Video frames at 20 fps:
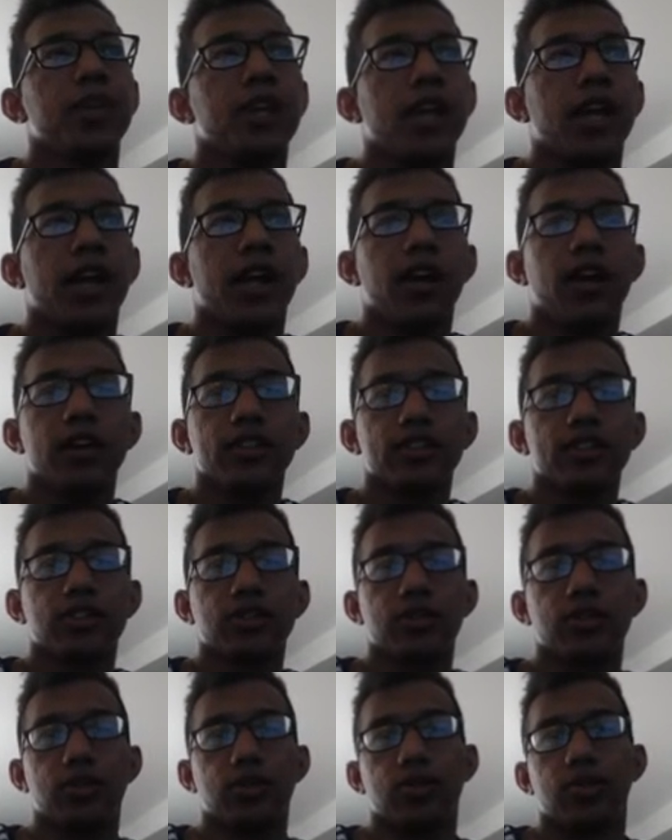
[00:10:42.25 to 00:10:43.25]
It
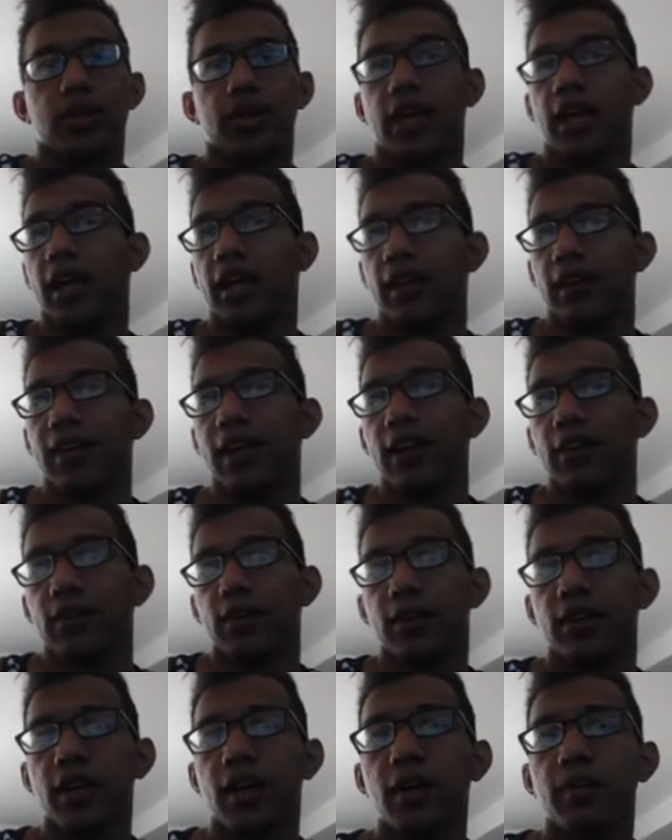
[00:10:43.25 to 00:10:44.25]
also, again, allowed for
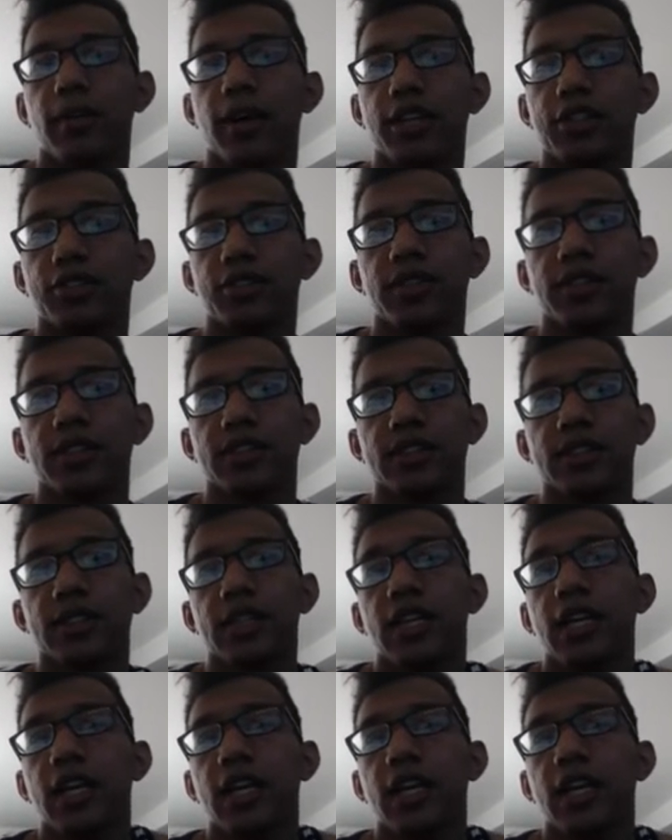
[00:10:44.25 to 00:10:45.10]
combat tricks.